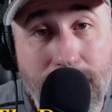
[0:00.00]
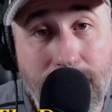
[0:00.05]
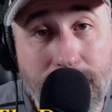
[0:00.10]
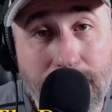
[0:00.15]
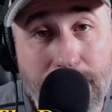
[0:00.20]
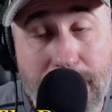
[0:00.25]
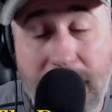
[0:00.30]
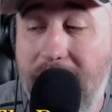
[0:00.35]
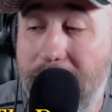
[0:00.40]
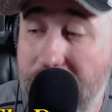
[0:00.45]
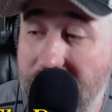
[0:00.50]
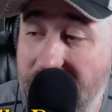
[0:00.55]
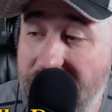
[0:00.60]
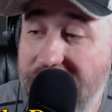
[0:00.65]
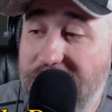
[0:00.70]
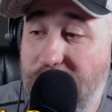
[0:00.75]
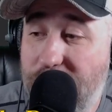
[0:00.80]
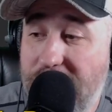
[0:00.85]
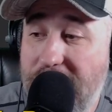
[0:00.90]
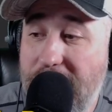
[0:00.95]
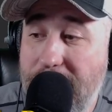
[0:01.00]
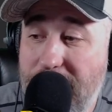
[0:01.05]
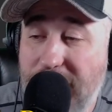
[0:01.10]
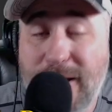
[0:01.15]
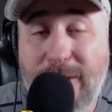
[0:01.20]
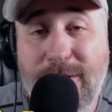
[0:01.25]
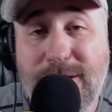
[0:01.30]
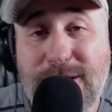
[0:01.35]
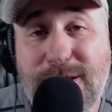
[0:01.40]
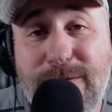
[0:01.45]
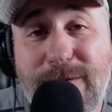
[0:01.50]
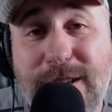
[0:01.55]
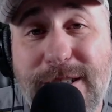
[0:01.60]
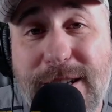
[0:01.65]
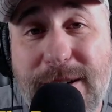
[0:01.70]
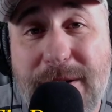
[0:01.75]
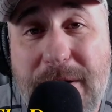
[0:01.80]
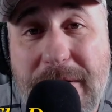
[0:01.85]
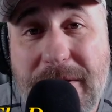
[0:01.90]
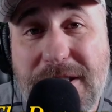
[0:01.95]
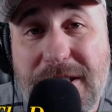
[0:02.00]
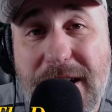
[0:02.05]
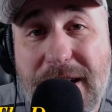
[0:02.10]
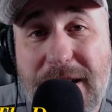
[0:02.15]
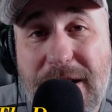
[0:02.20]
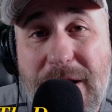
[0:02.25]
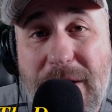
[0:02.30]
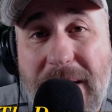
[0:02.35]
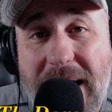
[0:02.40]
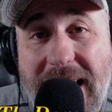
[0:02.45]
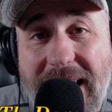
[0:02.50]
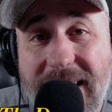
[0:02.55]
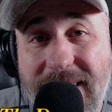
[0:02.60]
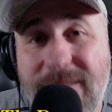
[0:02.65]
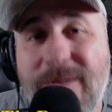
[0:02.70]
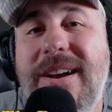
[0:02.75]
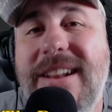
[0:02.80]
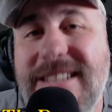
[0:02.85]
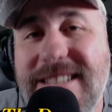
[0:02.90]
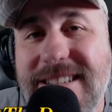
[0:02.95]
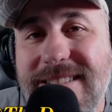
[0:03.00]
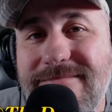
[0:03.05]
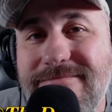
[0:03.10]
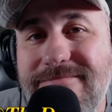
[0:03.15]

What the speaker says: but I'm going to let you redeem yourself. What's the first thing we always check, new guy? What is it?